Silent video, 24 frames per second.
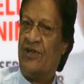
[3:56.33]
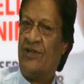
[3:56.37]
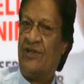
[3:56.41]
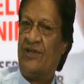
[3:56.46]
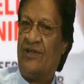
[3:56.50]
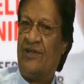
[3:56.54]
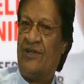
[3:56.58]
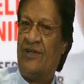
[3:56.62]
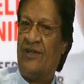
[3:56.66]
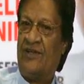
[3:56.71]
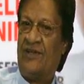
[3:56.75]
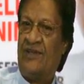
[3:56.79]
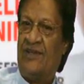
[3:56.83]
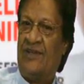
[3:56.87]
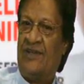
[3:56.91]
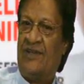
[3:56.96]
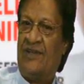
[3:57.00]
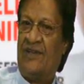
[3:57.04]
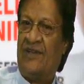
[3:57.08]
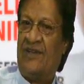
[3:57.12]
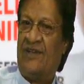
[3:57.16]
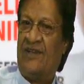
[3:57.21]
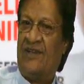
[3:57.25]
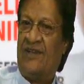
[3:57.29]

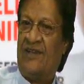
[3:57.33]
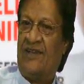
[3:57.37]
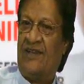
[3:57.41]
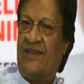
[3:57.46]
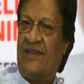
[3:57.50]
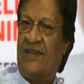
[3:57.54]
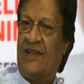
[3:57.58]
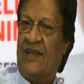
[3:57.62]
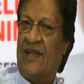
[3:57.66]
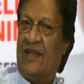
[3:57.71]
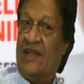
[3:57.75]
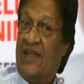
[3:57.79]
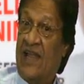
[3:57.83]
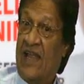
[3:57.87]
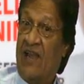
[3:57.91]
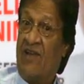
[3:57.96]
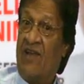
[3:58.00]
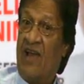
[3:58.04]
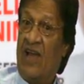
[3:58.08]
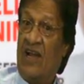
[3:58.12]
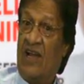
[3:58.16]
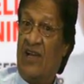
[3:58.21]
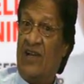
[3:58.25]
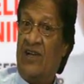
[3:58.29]
Mm-hmm. And there
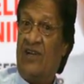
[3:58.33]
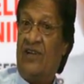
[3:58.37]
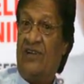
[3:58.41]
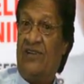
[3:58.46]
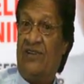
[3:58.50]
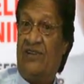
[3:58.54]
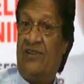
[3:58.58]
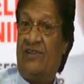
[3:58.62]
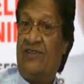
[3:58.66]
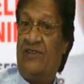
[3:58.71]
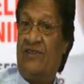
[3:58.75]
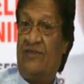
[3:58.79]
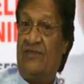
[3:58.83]
I learned.